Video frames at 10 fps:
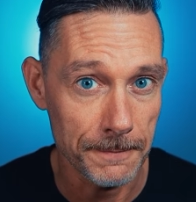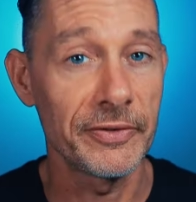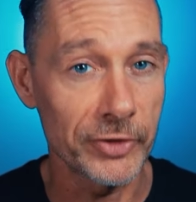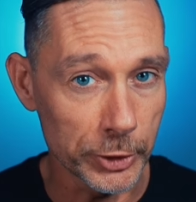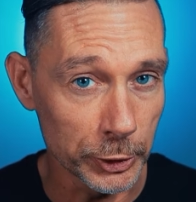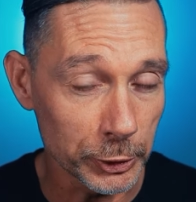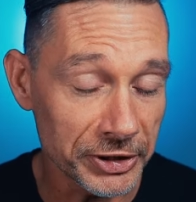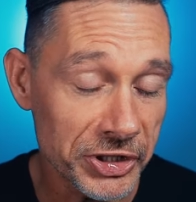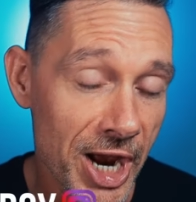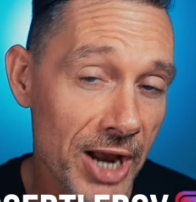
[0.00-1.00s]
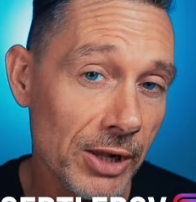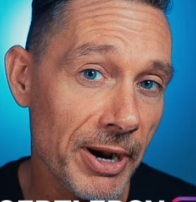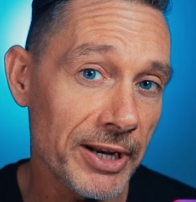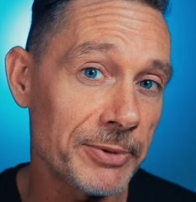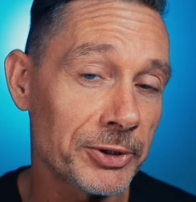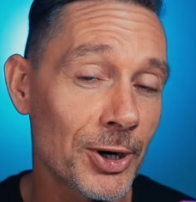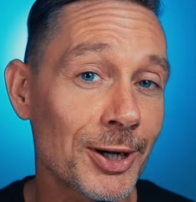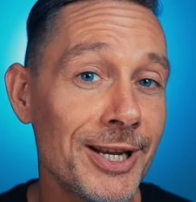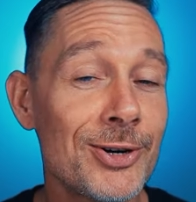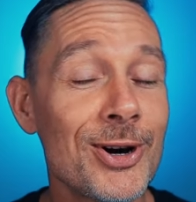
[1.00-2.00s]
If you're new to this channel, my name is Gert
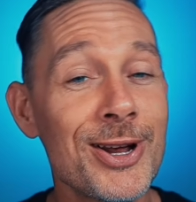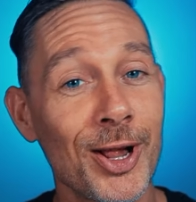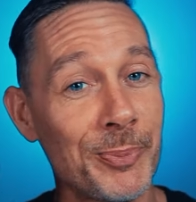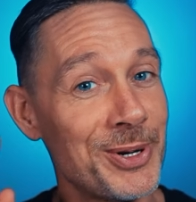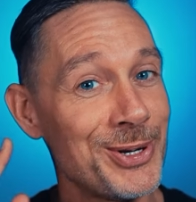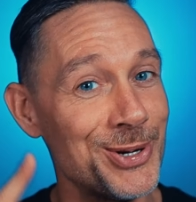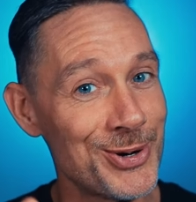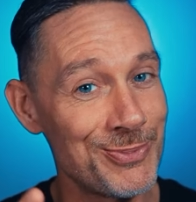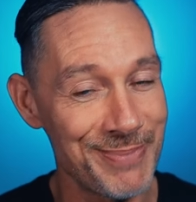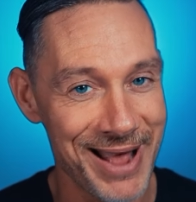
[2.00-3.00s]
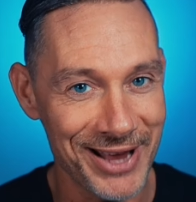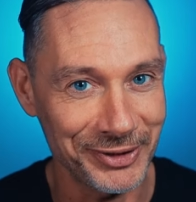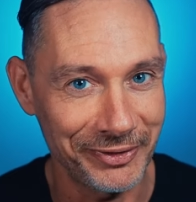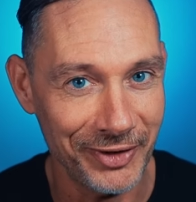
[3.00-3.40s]
Leroy, helping you master